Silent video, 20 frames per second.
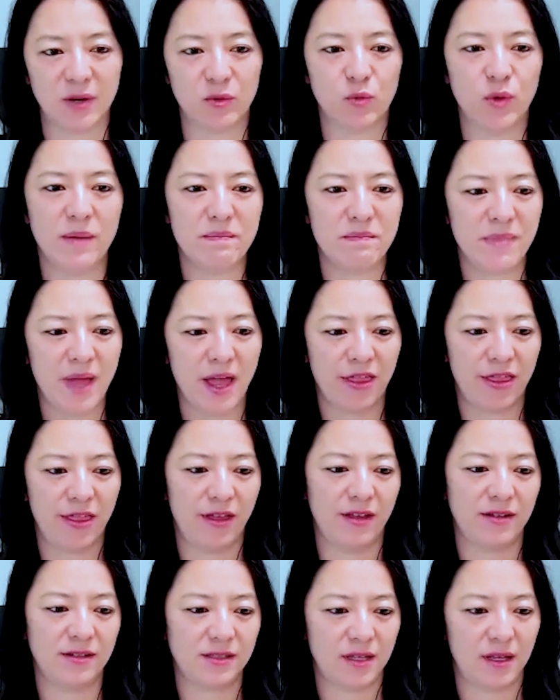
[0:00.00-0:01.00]
What
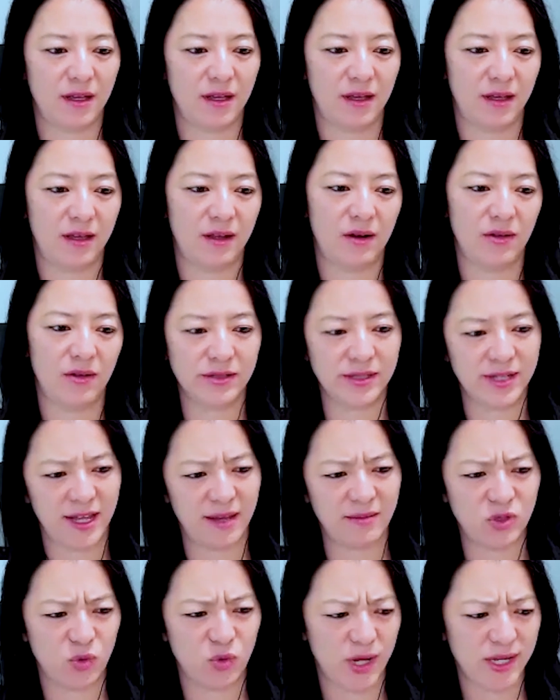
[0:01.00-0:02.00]
method is that I get all the time?
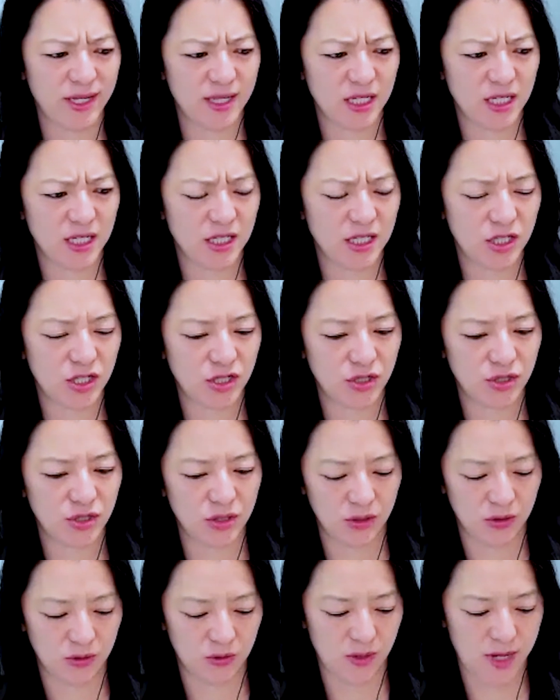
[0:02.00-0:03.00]
Do I need
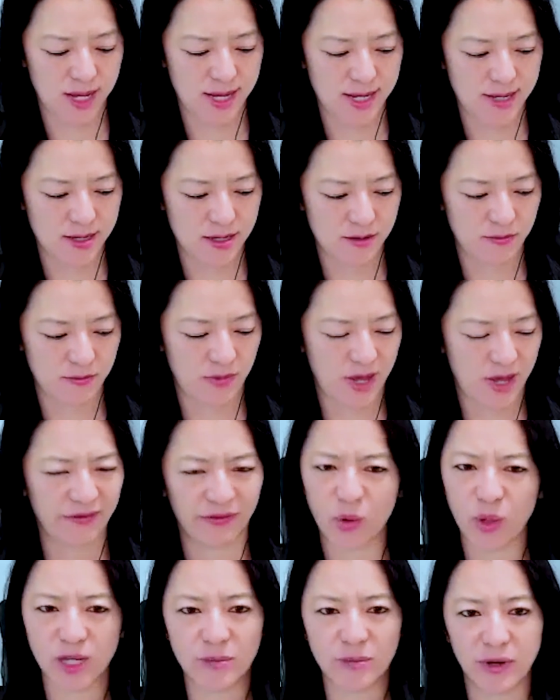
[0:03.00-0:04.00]
to um, have
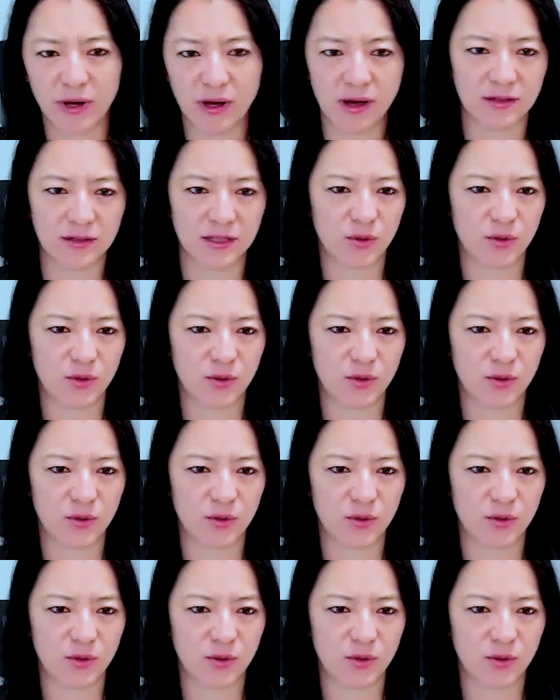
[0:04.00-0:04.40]
QuickBooks?